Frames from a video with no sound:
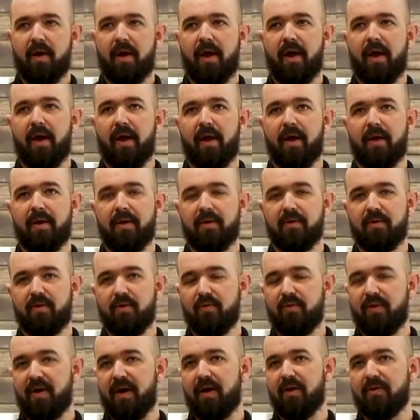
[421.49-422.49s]
And in
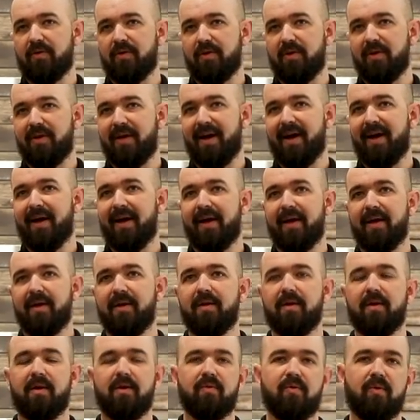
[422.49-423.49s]

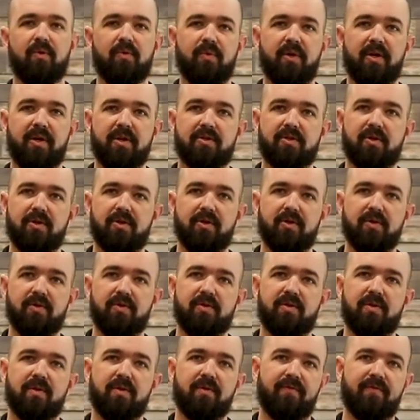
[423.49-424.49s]
2009 is when we introduced